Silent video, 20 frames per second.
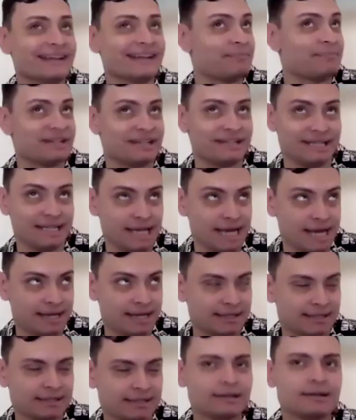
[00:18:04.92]
happened
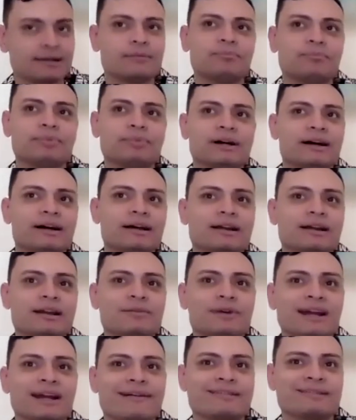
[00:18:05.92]
yet, but it
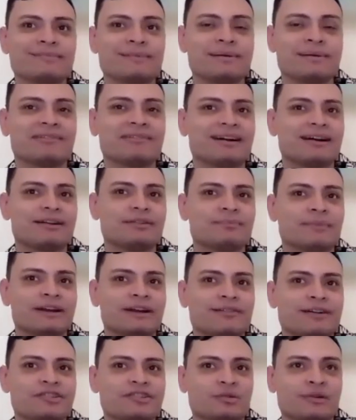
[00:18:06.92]
would have to be my
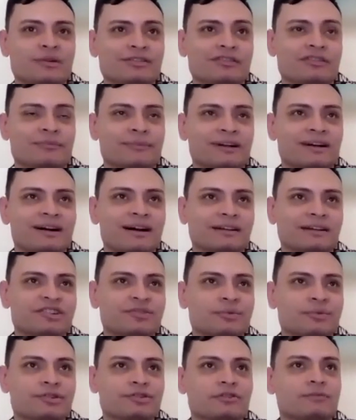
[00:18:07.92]
graduation from
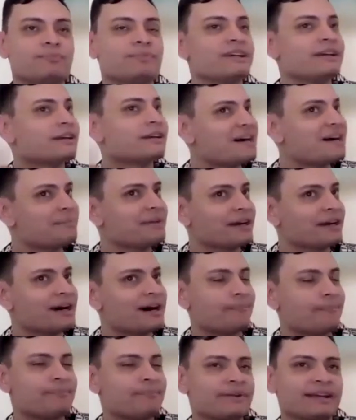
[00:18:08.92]
college, which would be coming
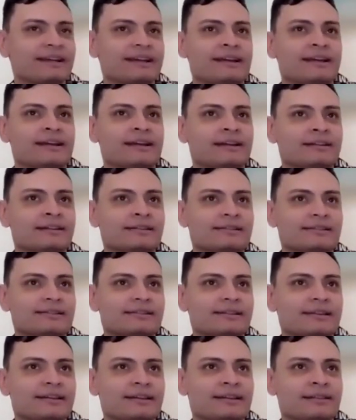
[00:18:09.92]
up in
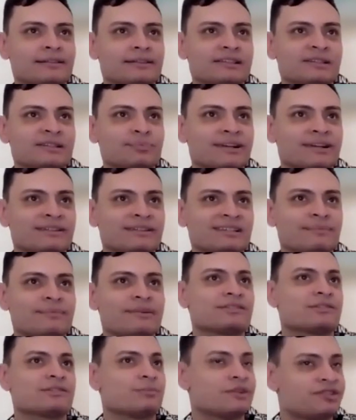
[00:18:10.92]
in the spring
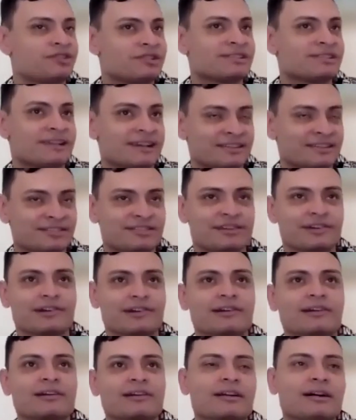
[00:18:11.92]
semester, which is next
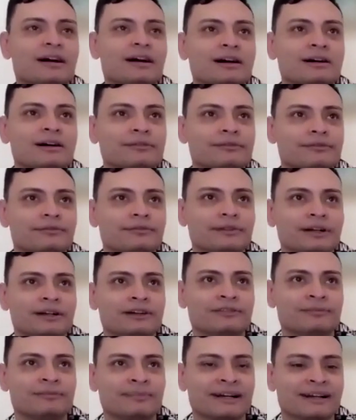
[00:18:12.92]
year of
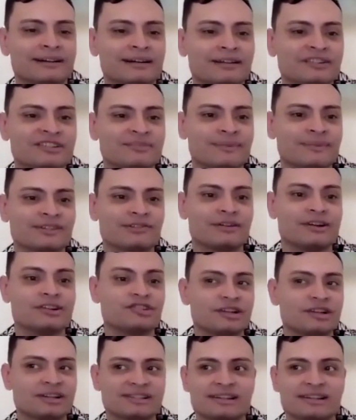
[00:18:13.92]
of my college semester. I
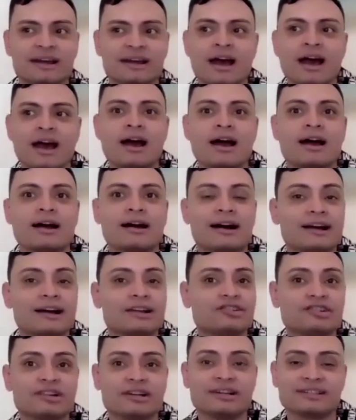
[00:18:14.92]
just I
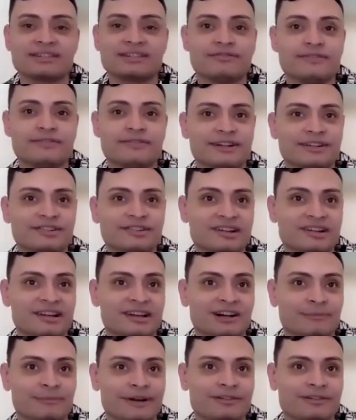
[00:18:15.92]
just finished getting
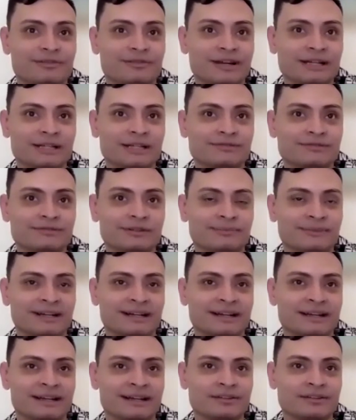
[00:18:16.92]
all my grades for
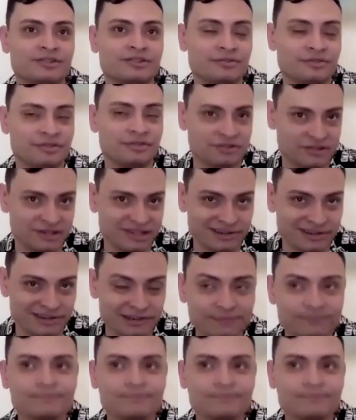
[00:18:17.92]
my junior year,